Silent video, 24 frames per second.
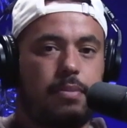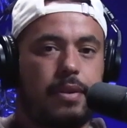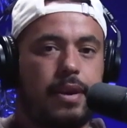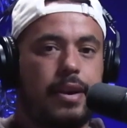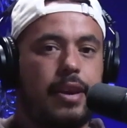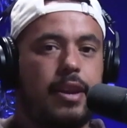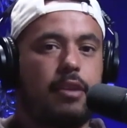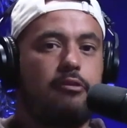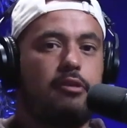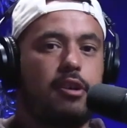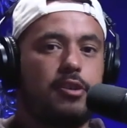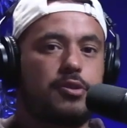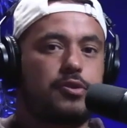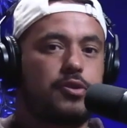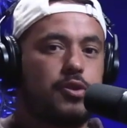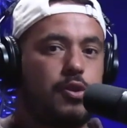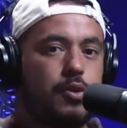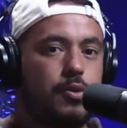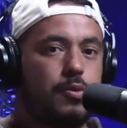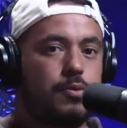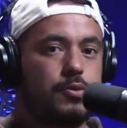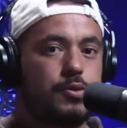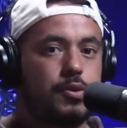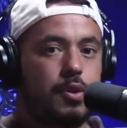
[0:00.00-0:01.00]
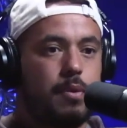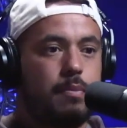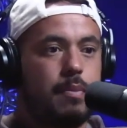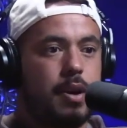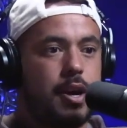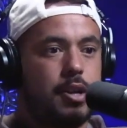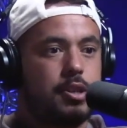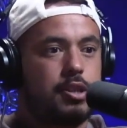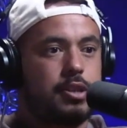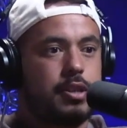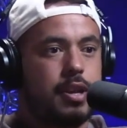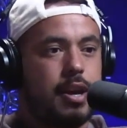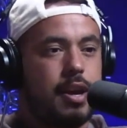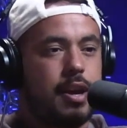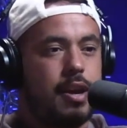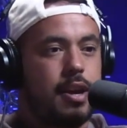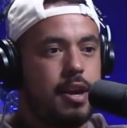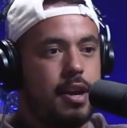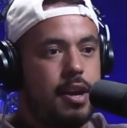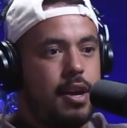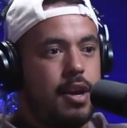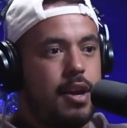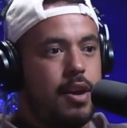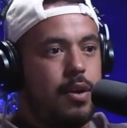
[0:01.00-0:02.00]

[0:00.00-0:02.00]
that I'd play NRL so much that,